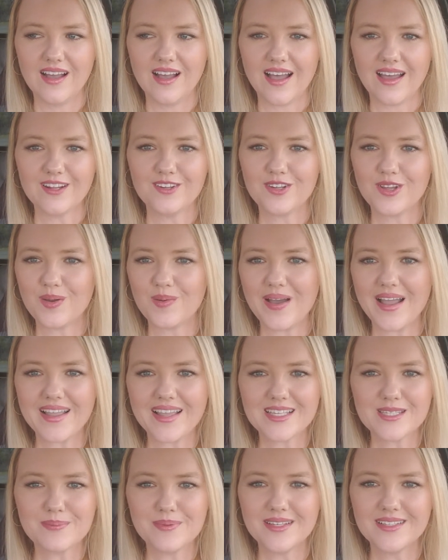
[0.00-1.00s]
I don't know. I
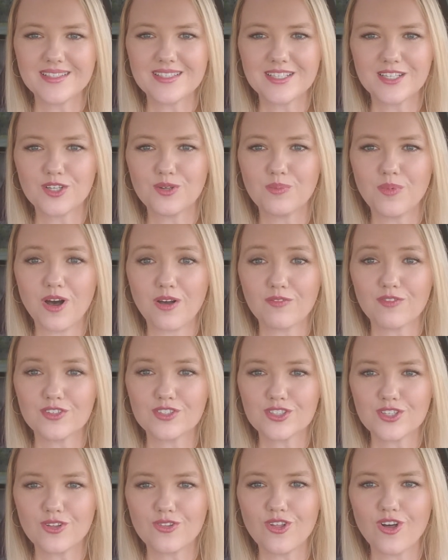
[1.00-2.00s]
guess being a single mom for
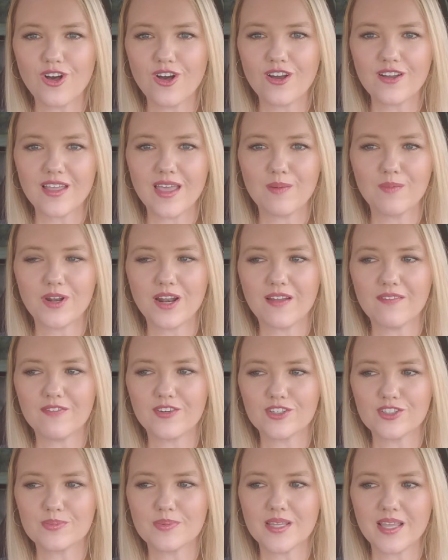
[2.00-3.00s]
so long, and when I
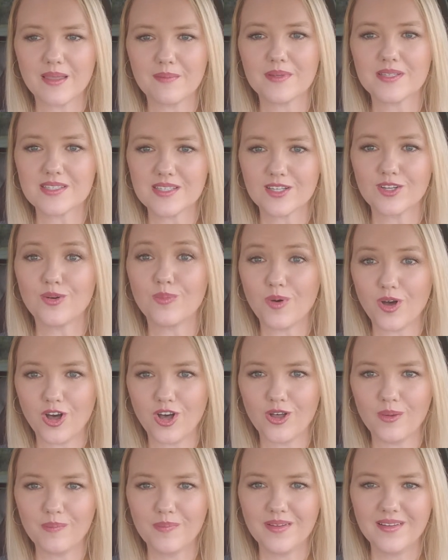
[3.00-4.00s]
first became a single
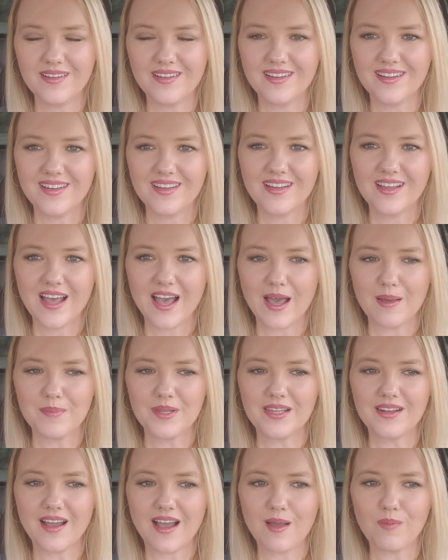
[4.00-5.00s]
mom, I
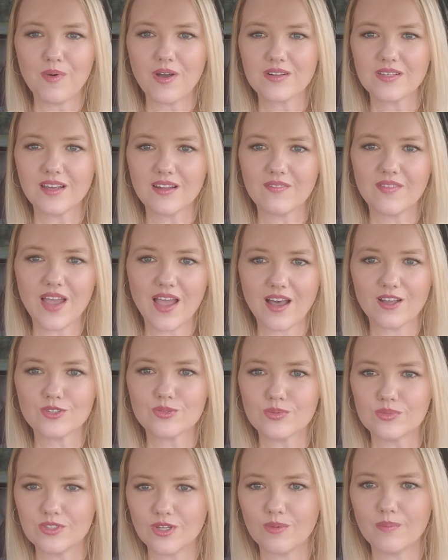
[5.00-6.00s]
mean, I walked out of a house
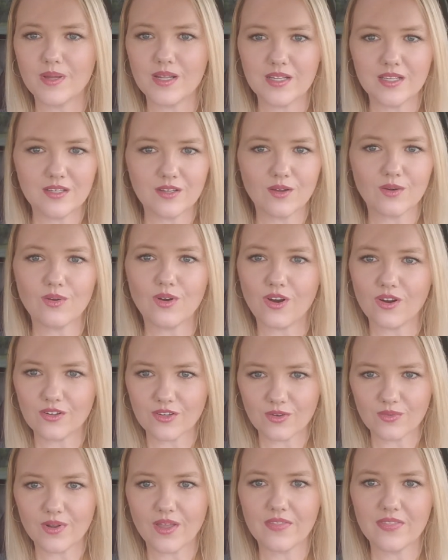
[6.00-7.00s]
with no money, no car,
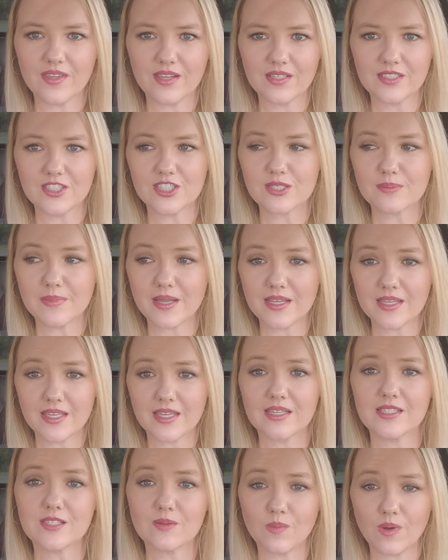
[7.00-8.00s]
no nothing, just my
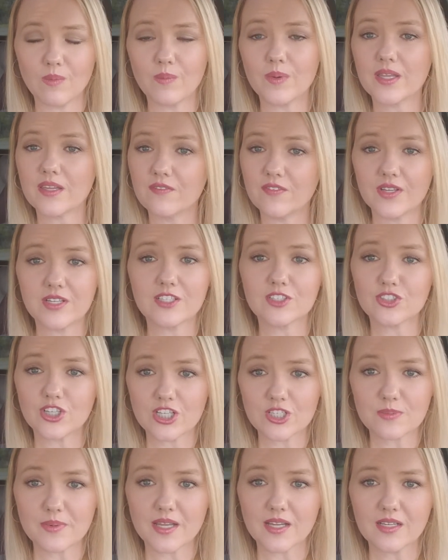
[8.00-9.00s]
kids and what we could fit in a
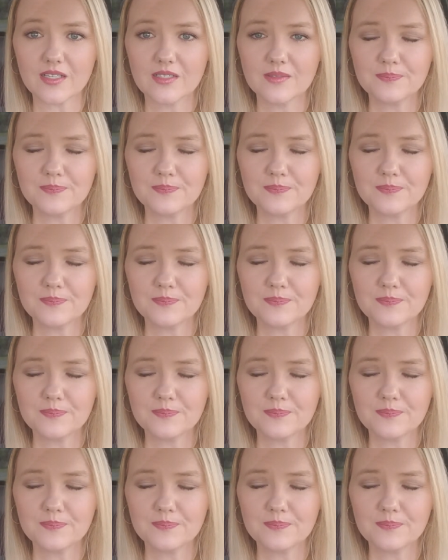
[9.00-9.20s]
trash bag,